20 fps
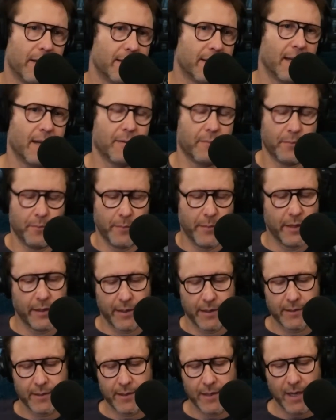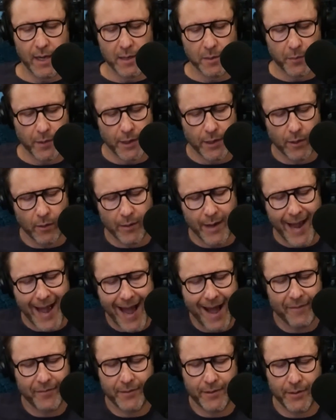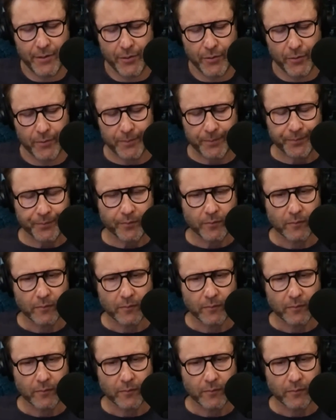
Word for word: I said it millions of times, but you don't have to,